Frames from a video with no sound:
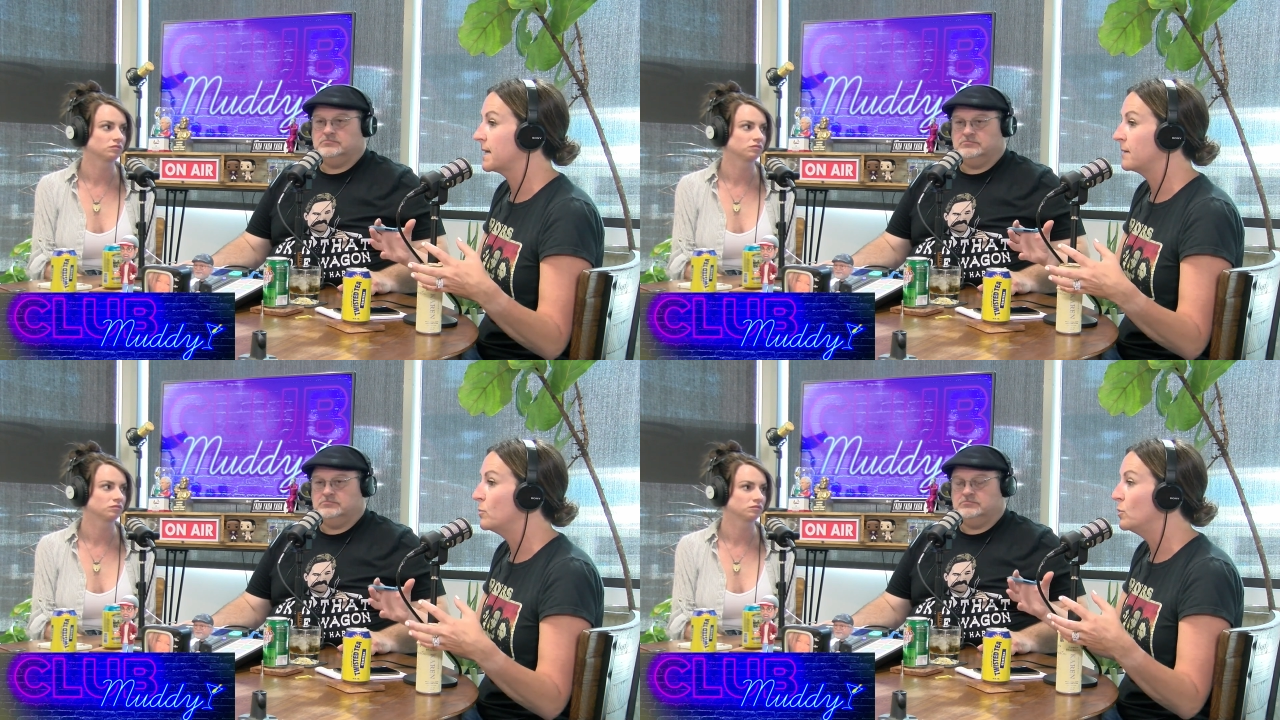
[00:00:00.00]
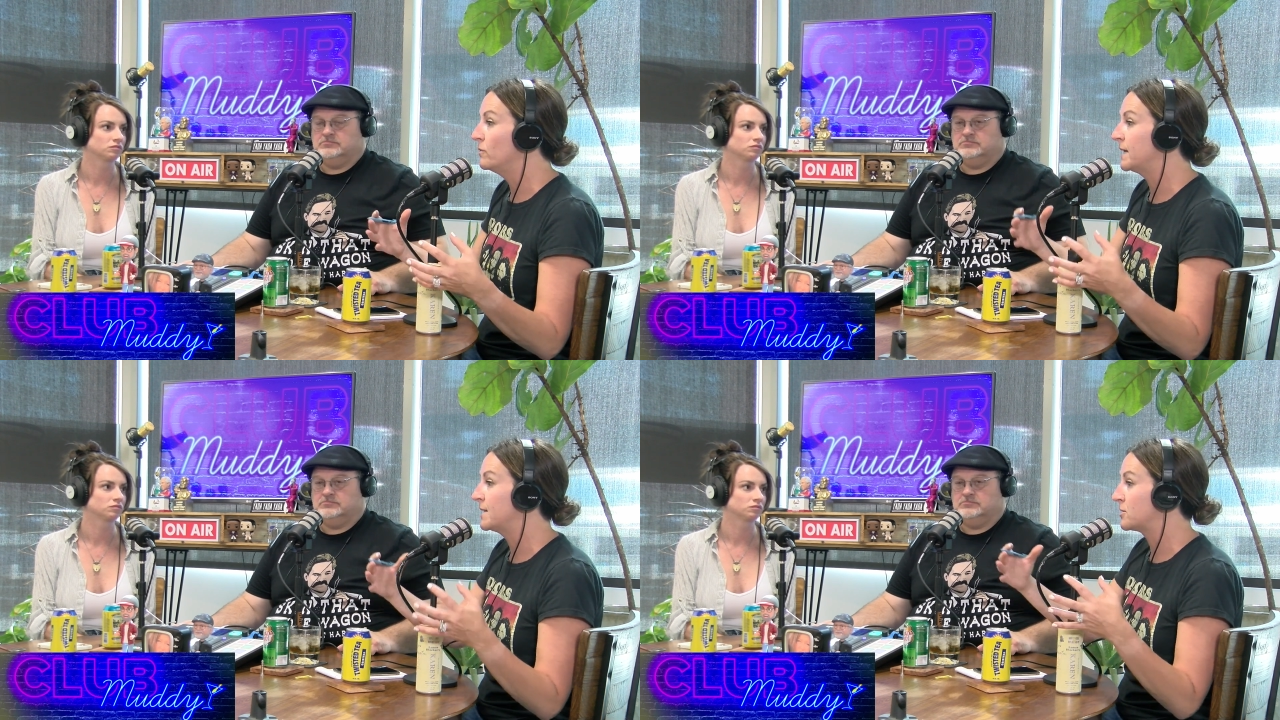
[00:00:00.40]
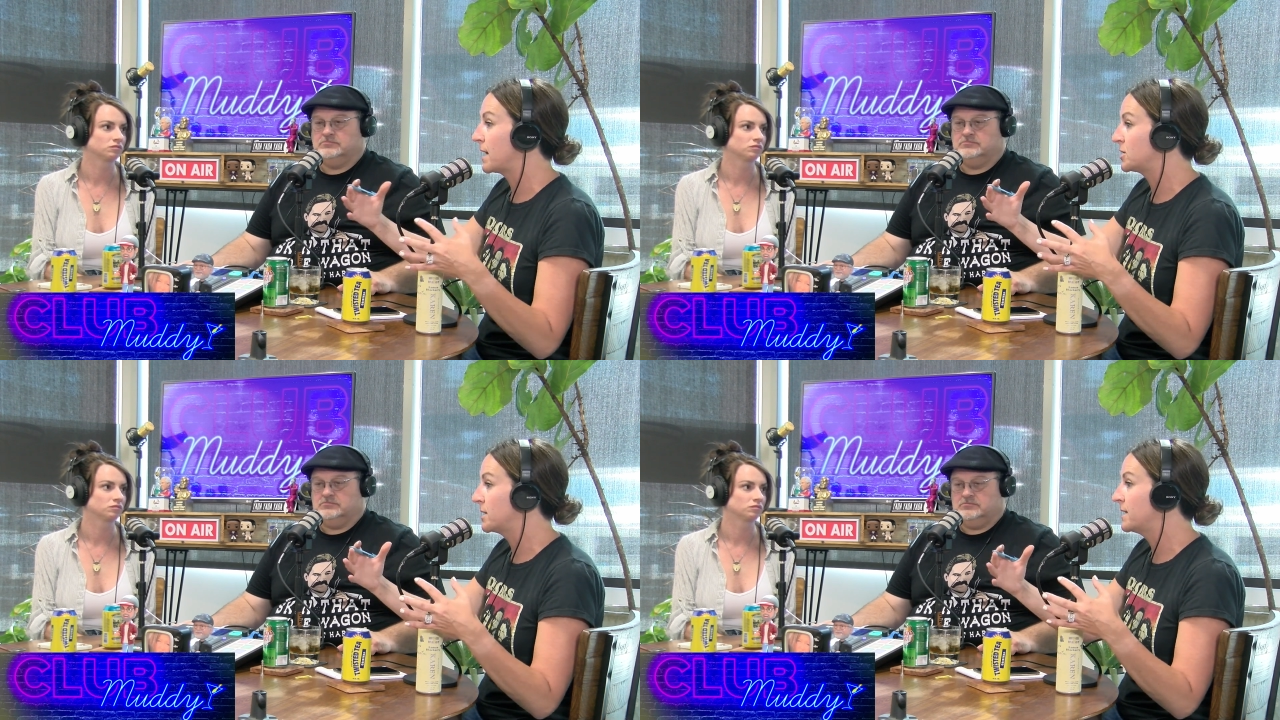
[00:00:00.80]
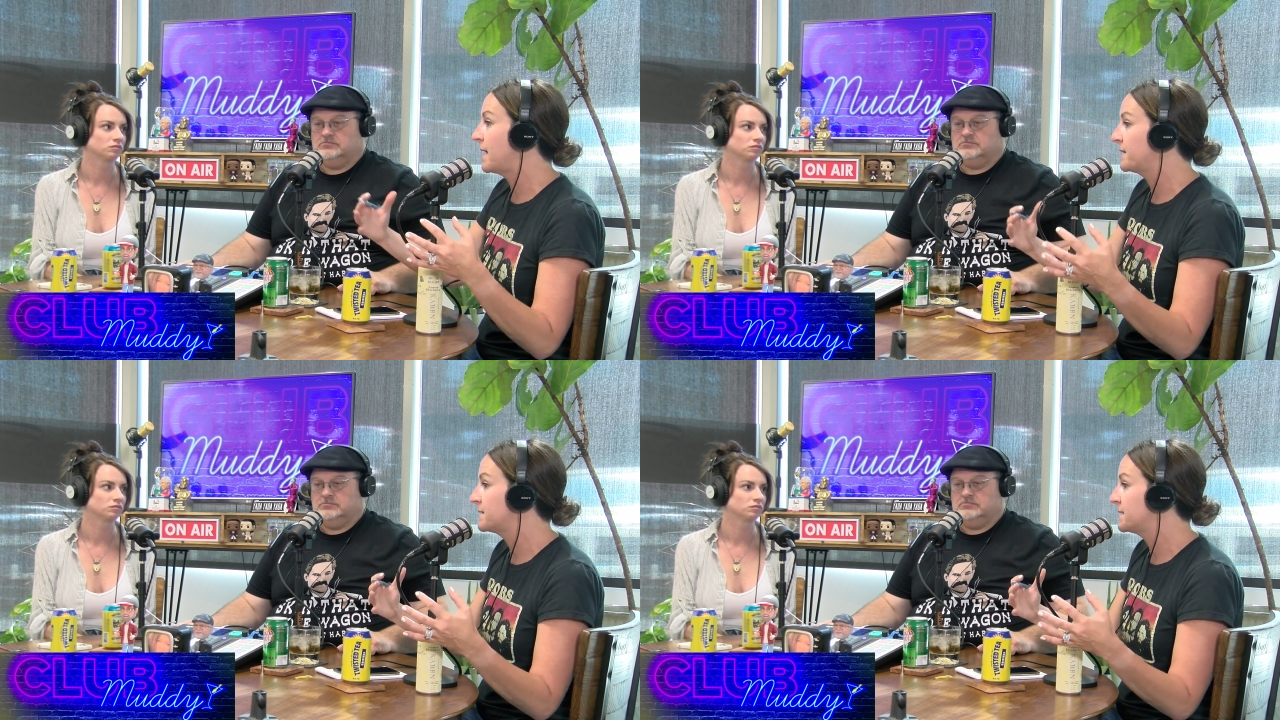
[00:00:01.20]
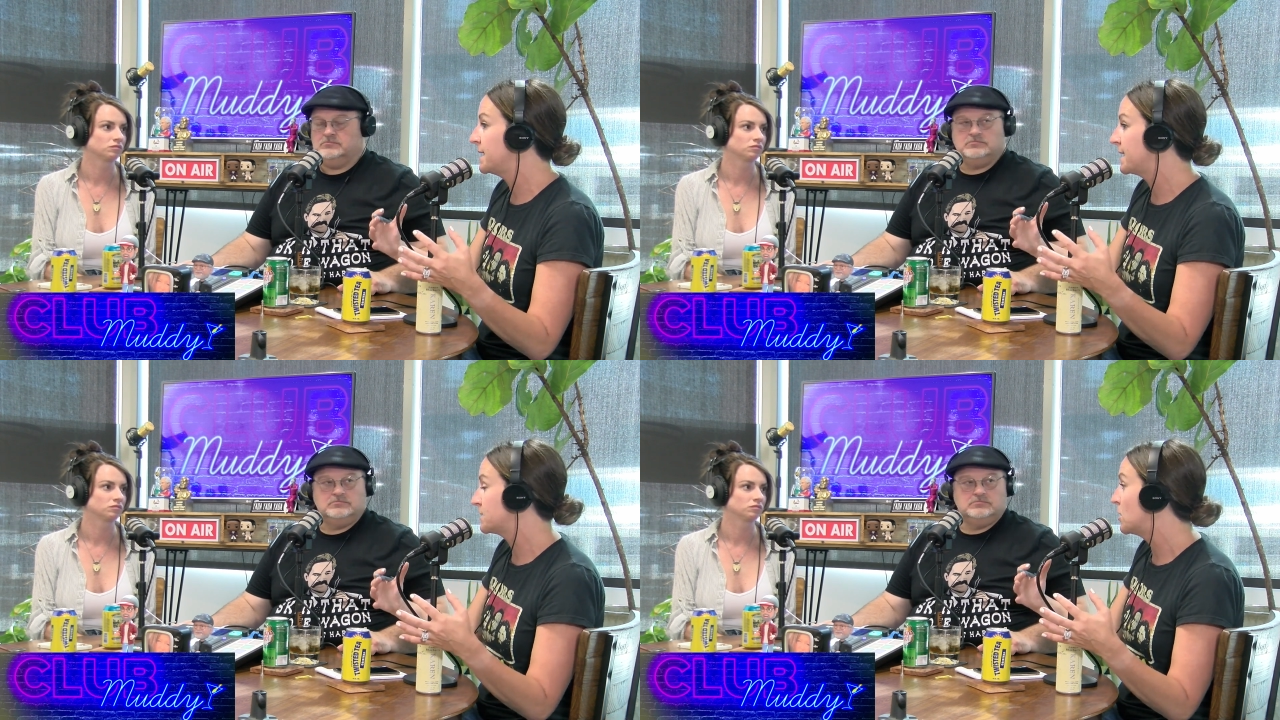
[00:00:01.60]
Speaker 1: and move that direction. Not that the
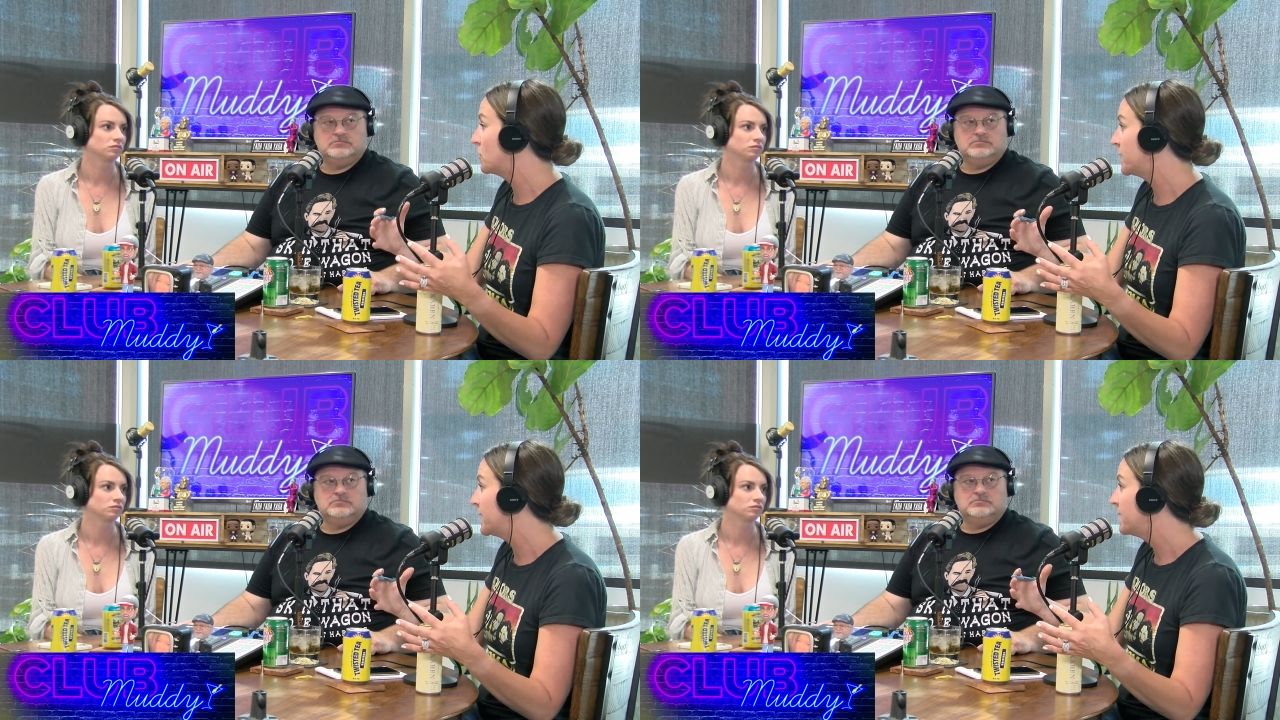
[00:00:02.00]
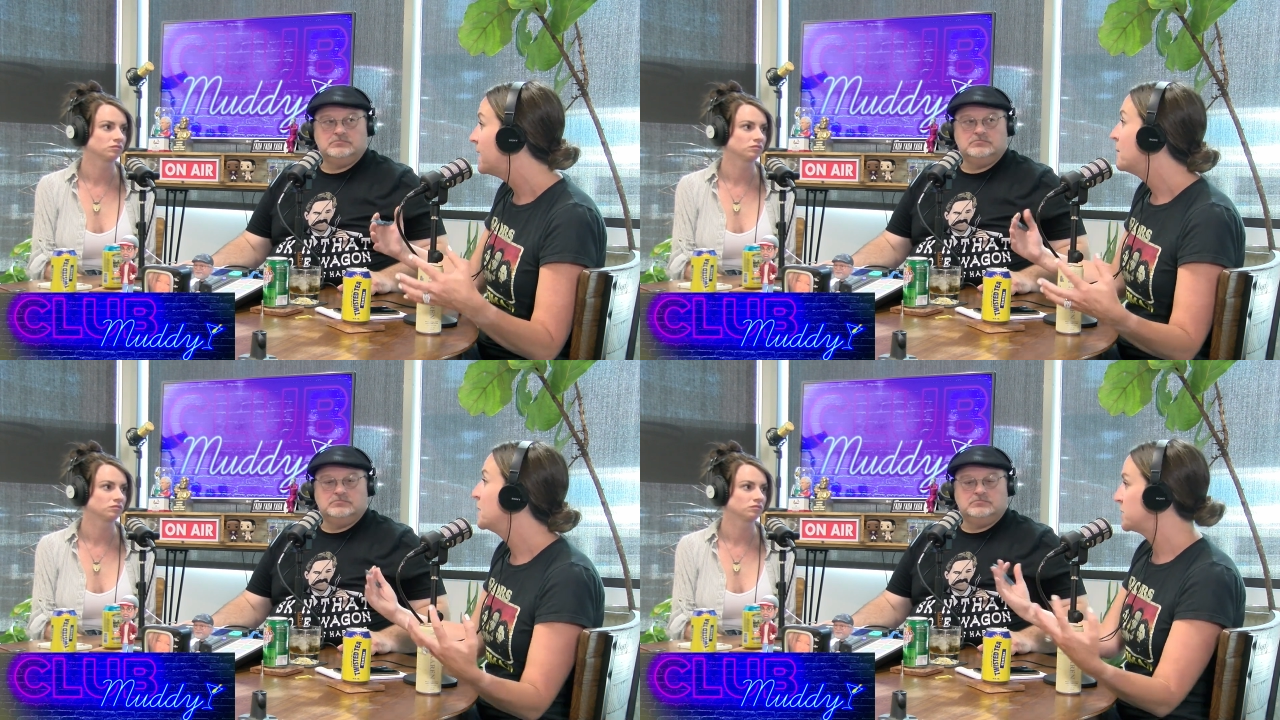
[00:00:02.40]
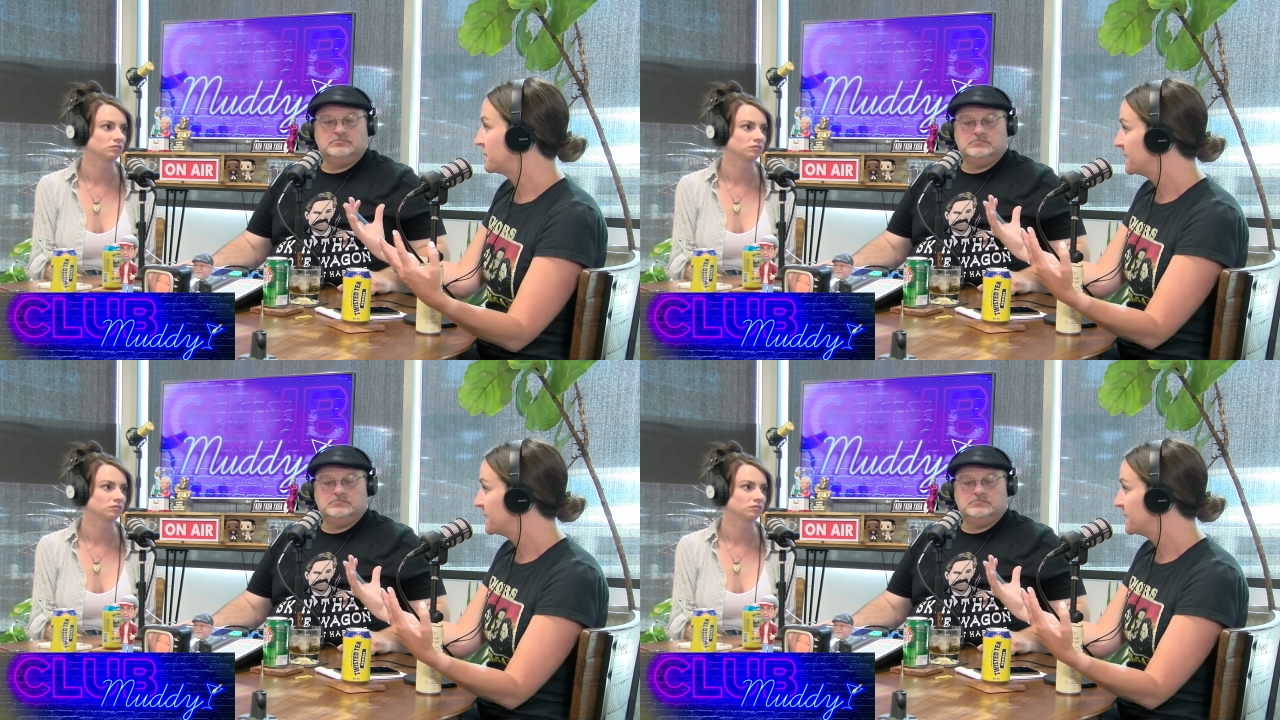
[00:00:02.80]
city has to own it, but just